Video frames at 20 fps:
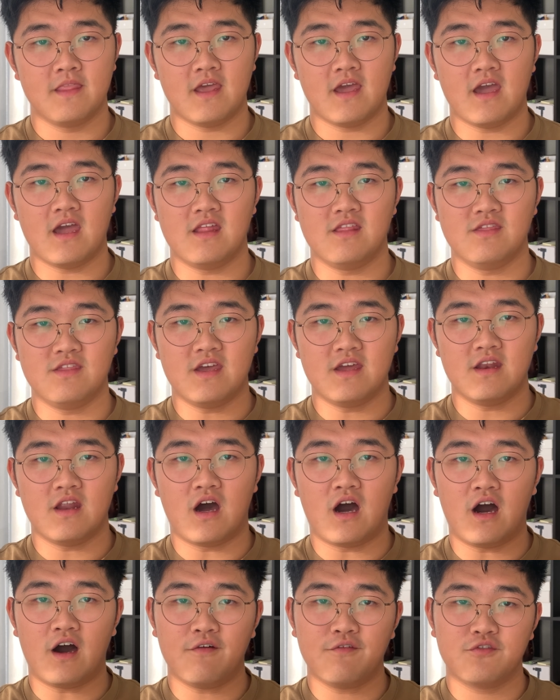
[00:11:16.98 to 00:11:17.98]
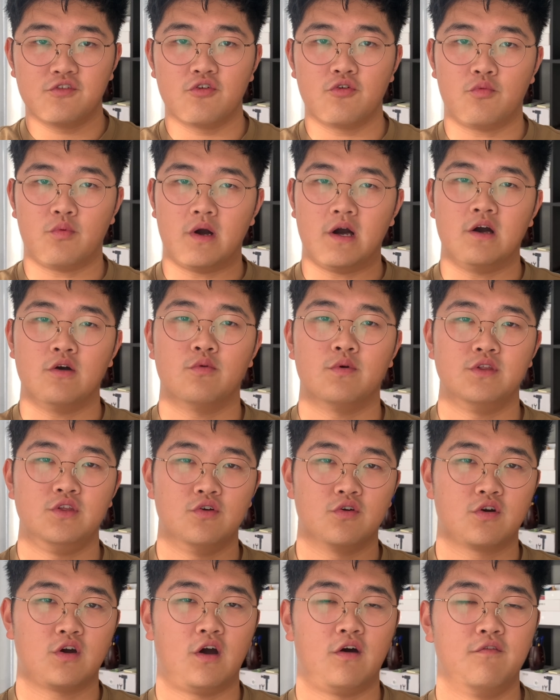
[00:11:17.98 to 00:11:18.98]
And then after a while, when you're
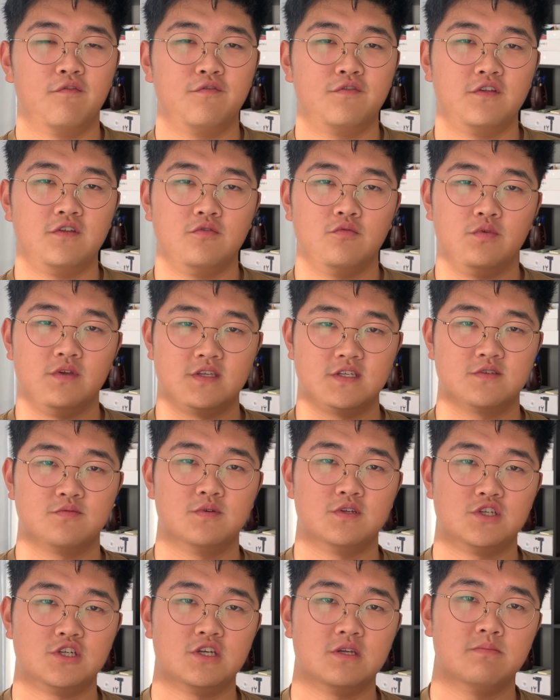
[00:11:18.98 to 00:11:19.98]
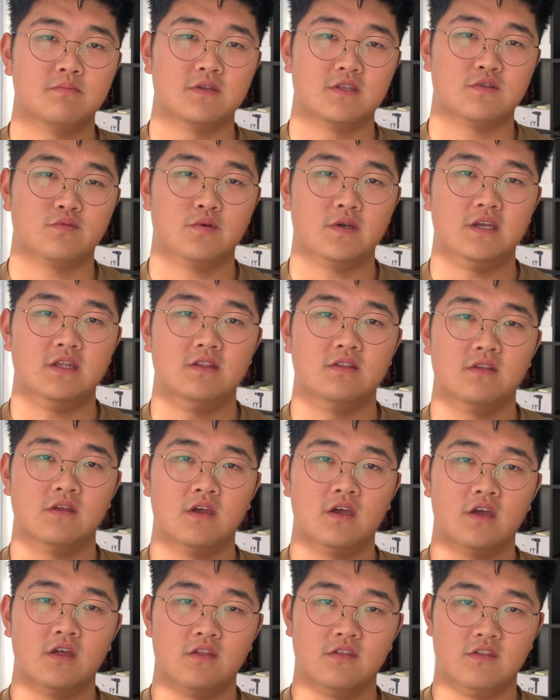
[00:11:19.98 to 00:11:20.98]
confident with switching between
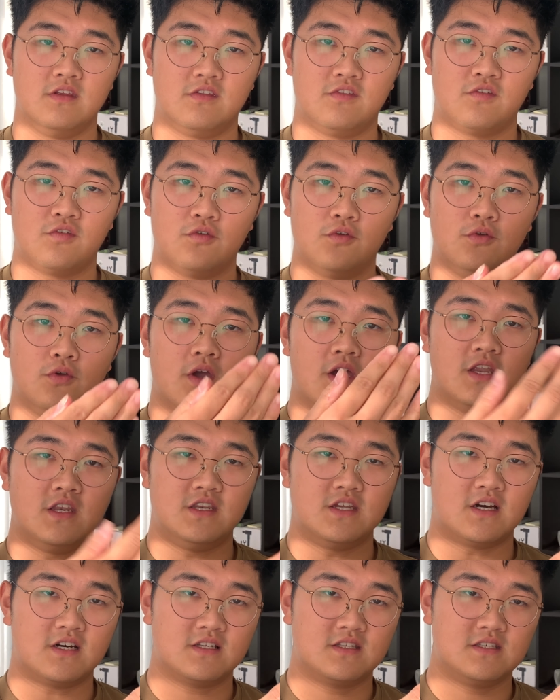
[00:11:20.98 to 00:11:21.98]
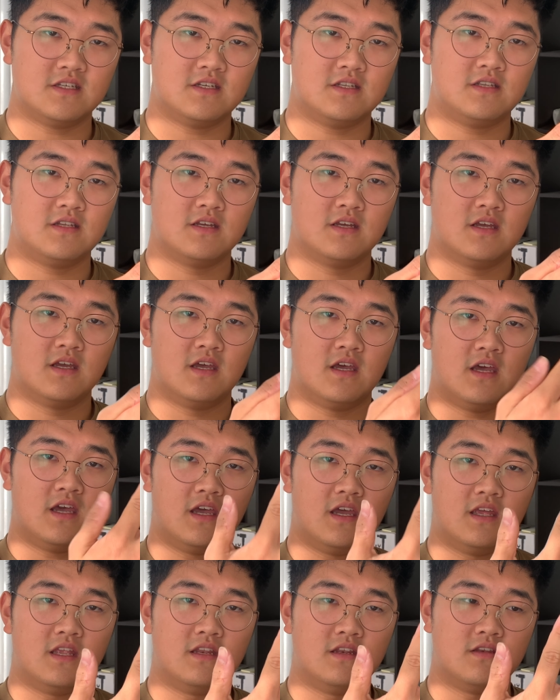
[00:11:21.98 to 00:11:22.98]
the 2 adducted
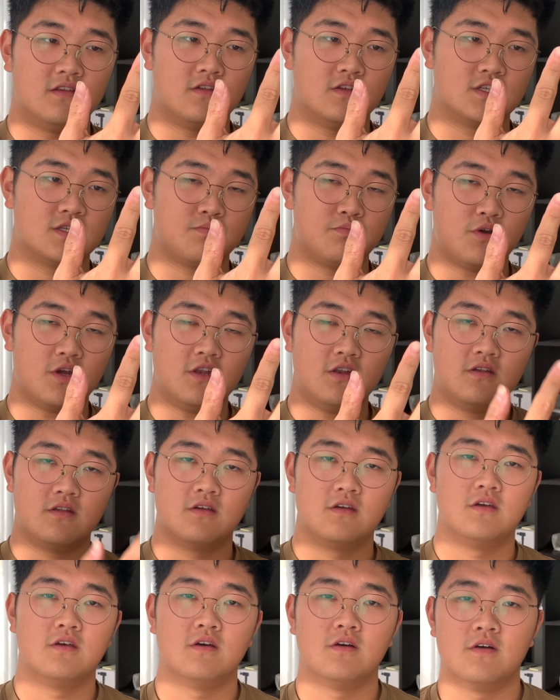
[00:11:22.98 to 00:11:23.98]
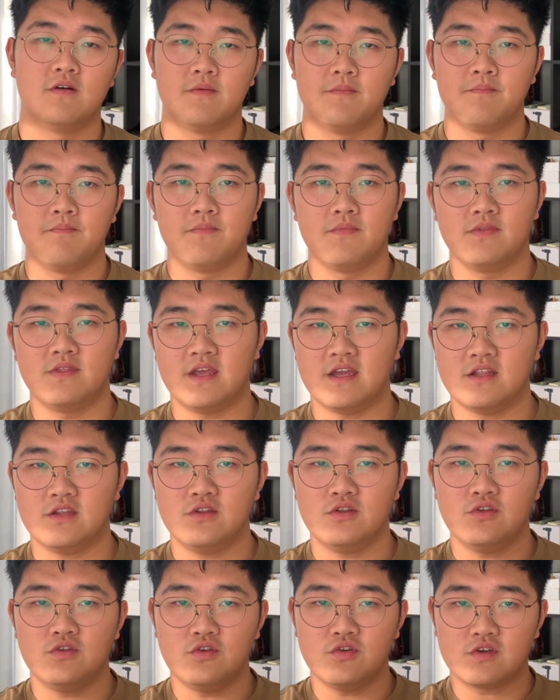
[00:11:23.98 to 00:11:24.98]
and spread,
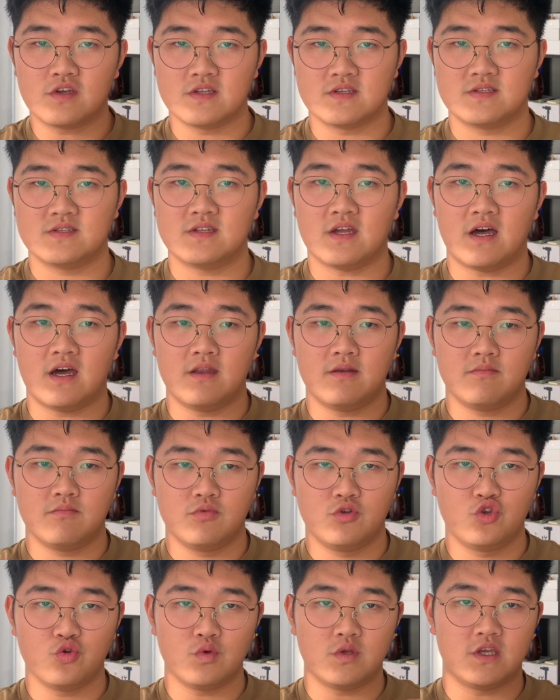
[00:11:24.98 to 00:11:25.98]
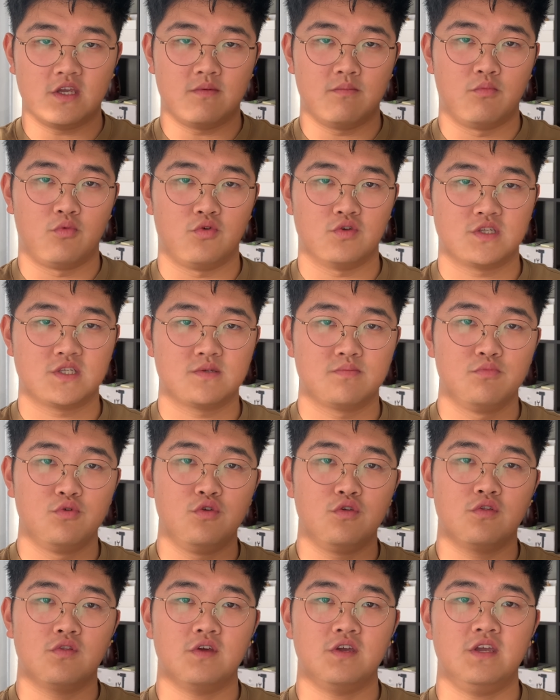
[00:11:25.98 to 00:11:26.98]
then you can start doing it more
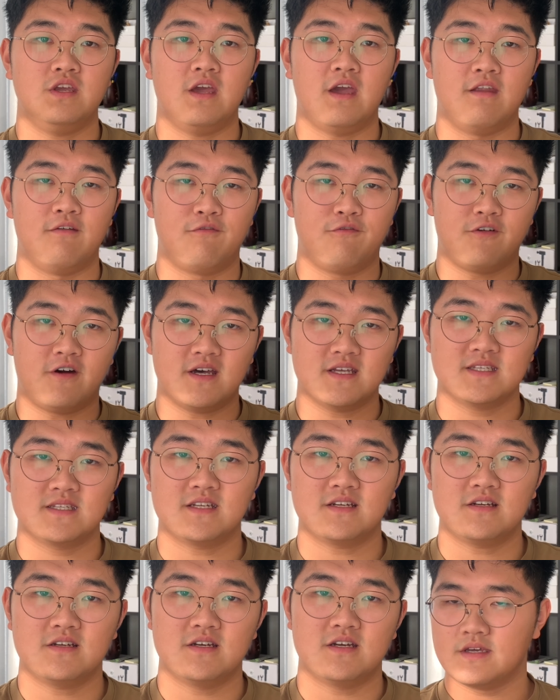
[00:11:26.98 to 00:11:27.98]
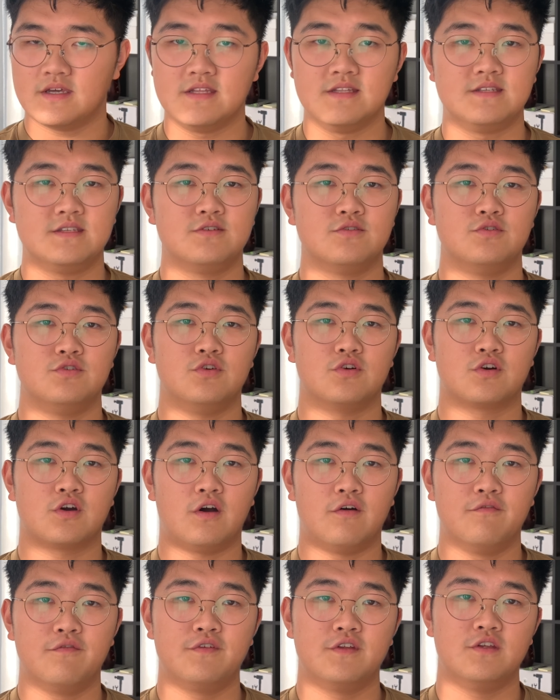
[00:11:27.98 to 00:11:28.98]
smoothly and faster until you're
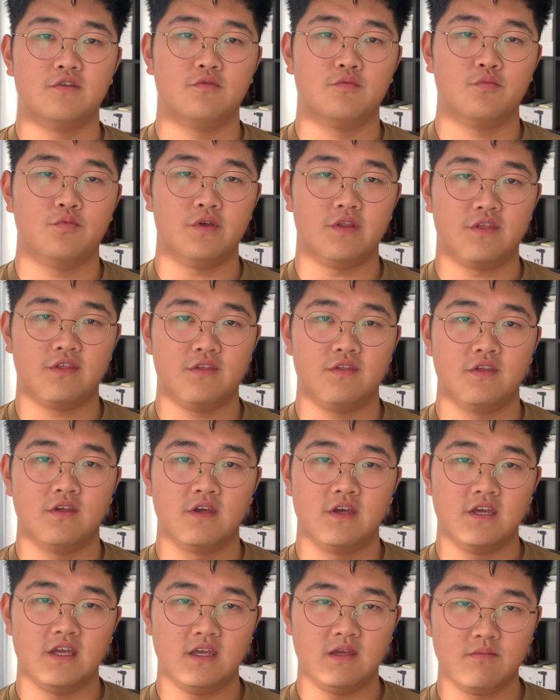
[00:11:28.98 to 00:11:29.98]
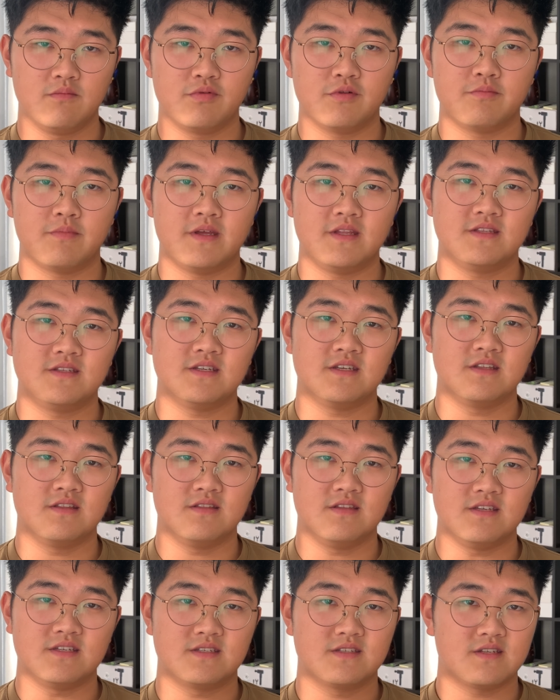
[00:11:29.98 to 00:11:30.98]
confident with implementing
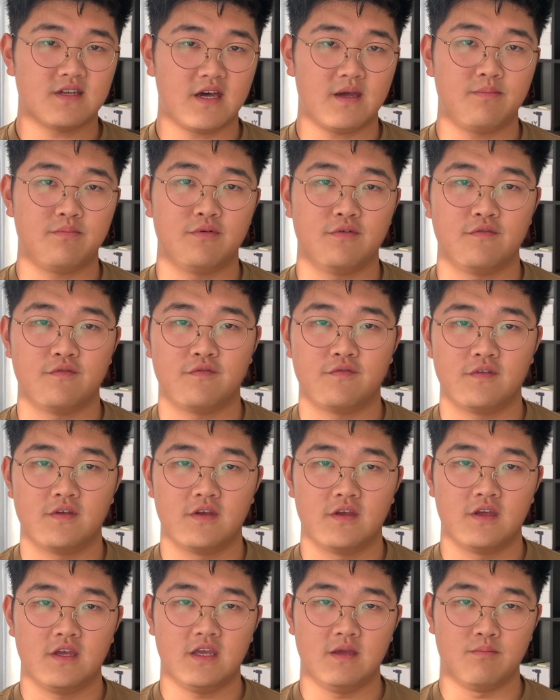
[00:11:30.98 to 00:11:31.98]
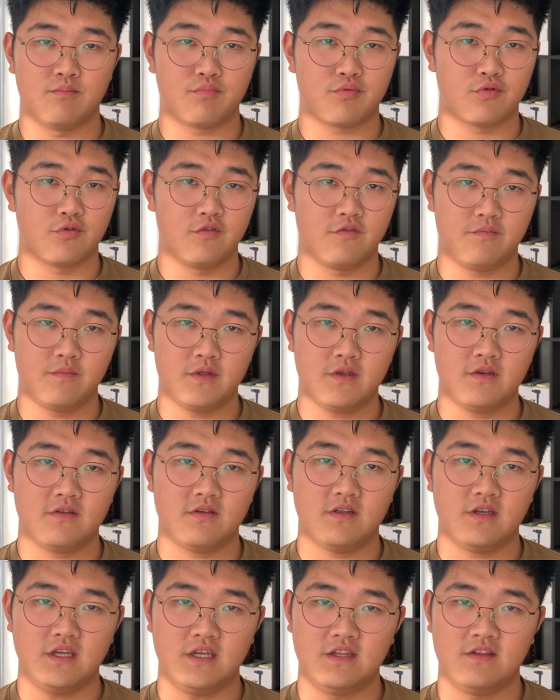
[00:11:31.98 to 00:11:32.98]
this type of improvement
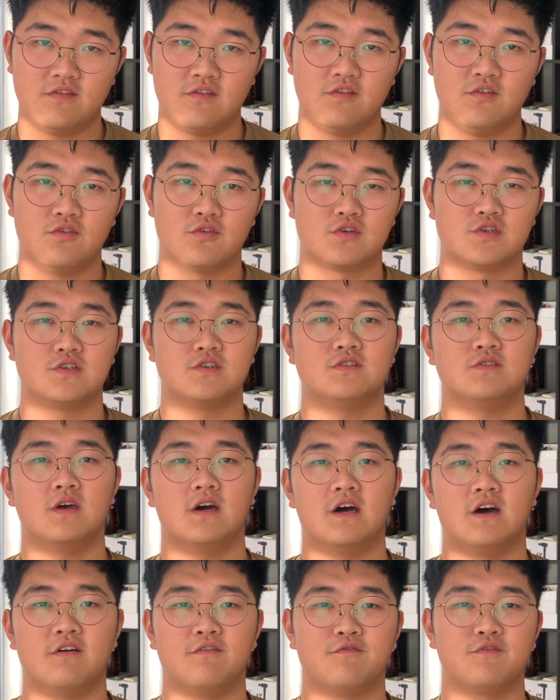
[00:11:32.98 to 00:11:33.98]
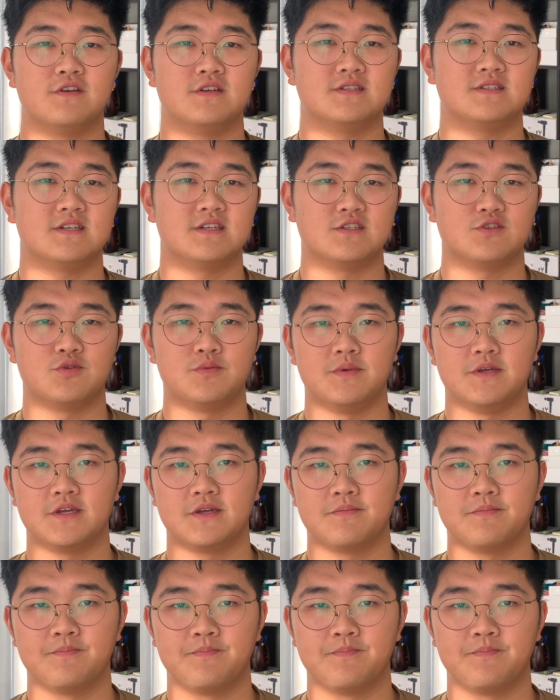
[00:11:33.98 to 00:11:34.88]
into your freestyle swimming.